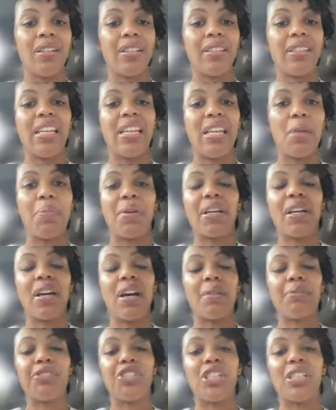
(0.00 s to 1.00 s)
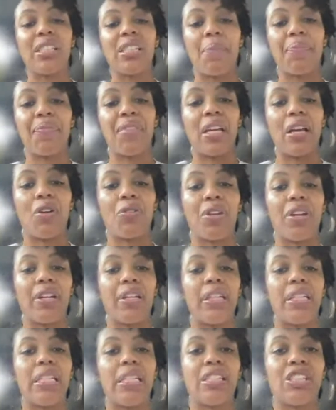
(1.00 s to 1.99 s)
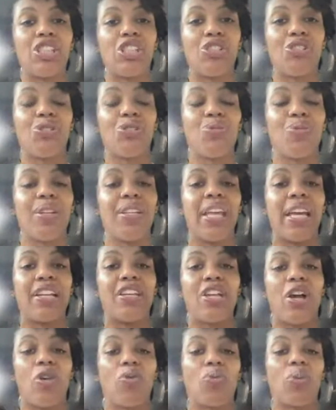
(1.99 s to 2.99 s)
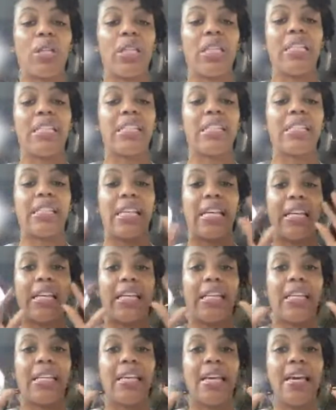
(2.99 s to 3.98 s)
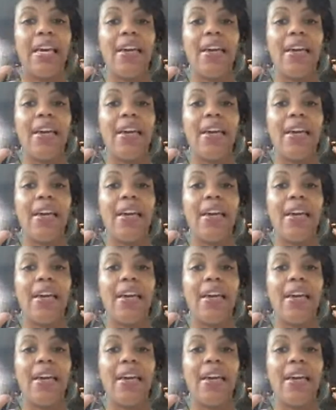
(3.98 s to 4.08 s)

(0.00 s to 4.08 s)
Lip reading: Then it becomes just something on their list to do, and they don't really see